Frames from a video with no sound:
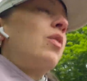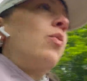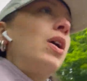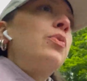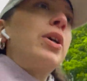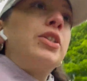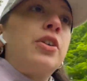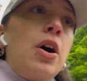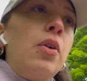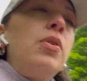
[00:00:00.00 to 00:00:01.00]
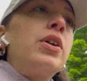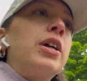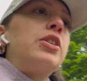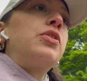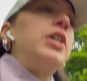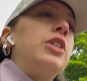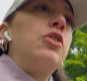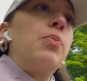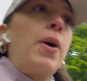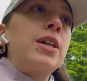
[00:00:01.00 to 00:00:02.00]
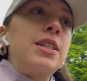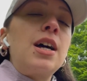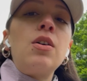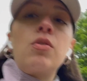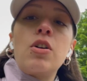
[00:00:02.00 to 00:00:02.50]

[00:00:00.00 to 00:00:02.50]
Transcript: One way to go is to eat your pasta or